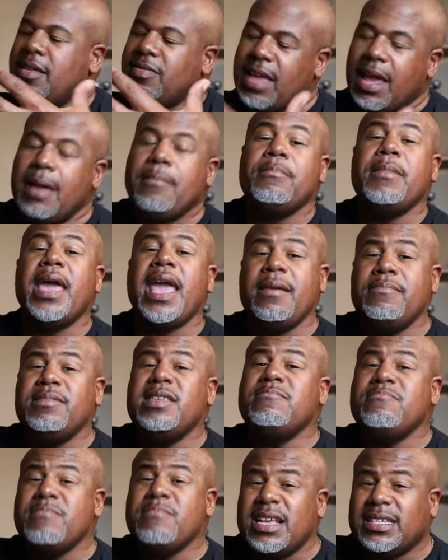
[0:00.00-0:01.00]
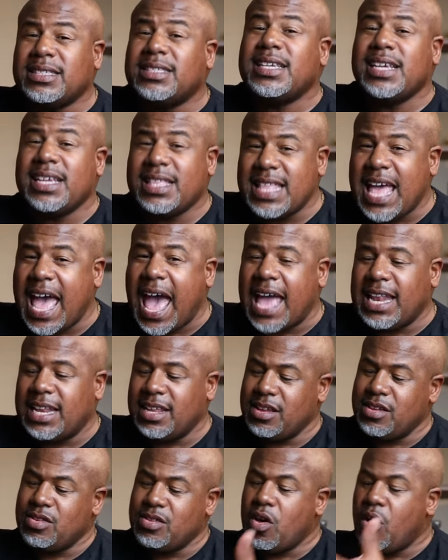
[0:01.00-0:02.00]
They may be missing that.
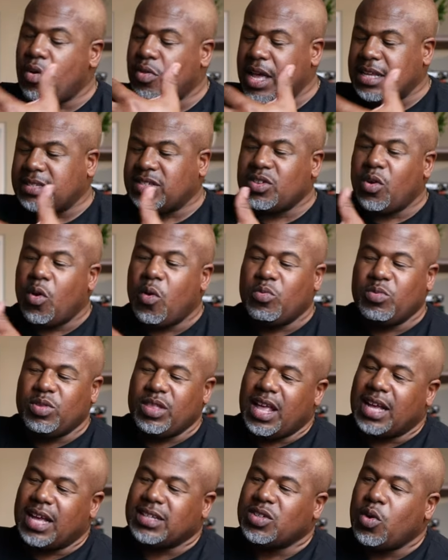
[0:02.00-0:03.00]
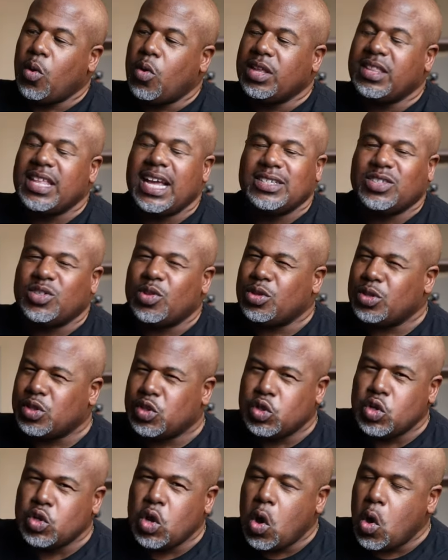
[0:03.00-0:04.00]
You know, that's the that's the only thing. So there's
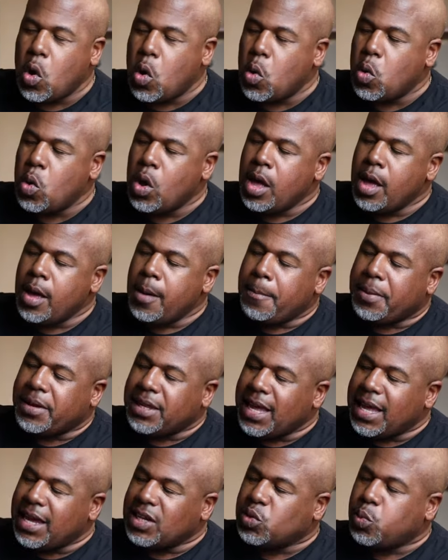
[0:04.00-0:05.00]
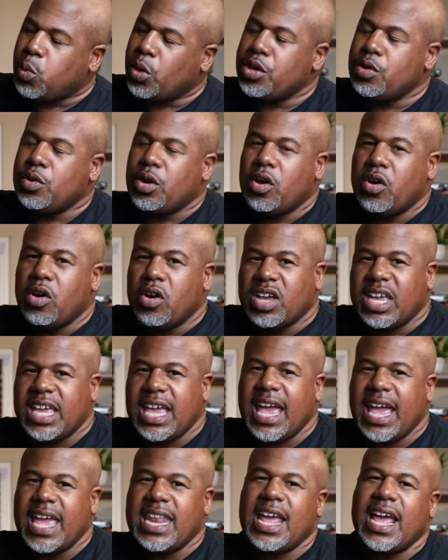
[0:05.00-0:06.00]
no place where you to hook
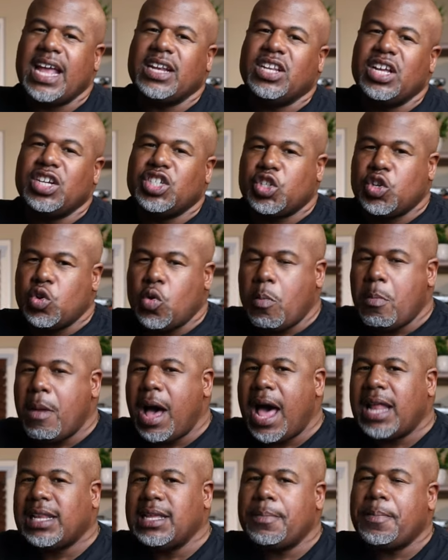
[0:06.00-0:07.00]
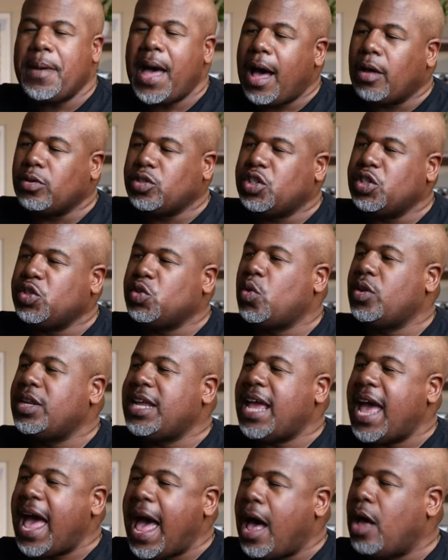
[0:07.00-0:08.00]
in additional MOLLE pouches on
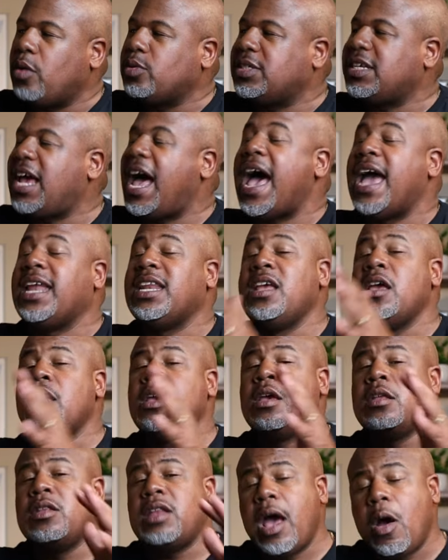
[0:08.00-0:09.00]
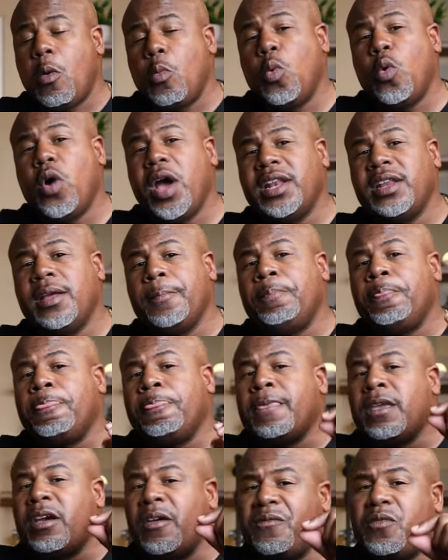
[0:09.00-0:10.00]
the outside. Now, what
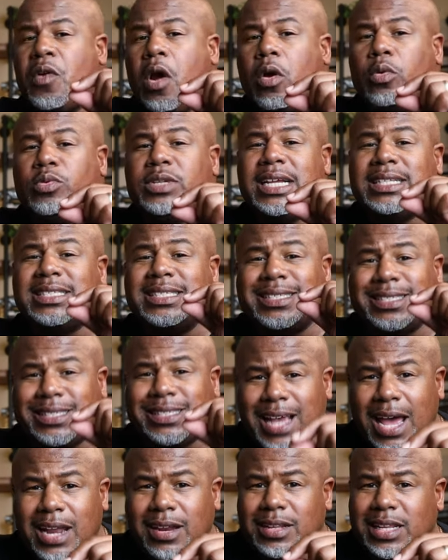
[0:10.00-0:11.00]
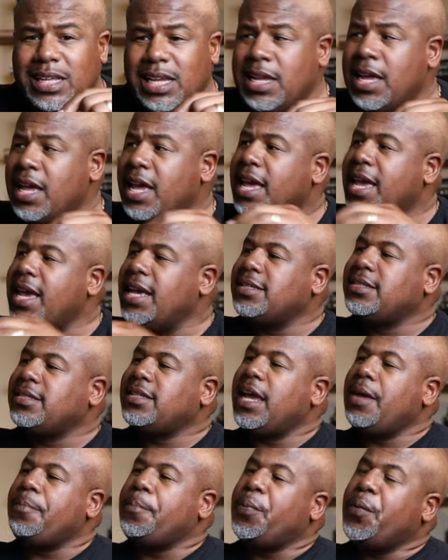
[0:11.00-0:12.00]
Kifaru did subtly is
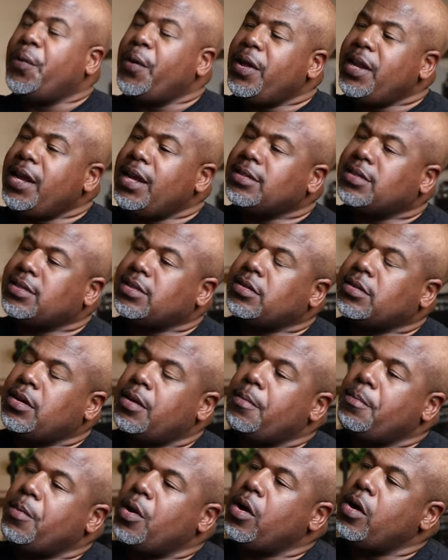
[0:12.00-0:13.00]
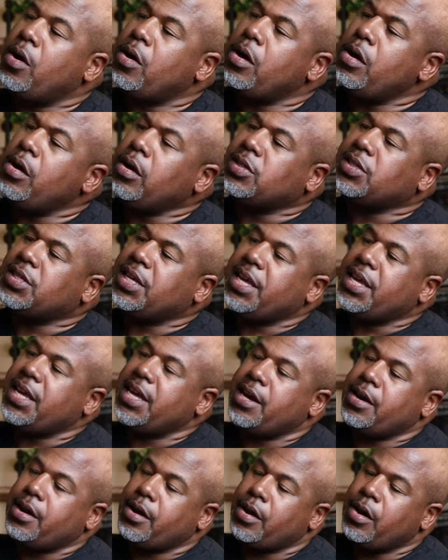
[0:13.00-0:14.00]
they put in some hooks
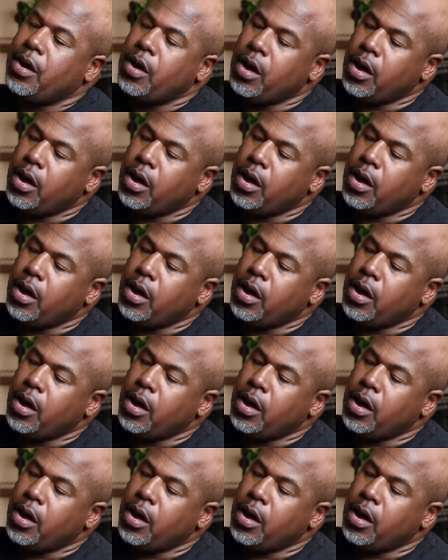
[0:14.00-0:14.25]
here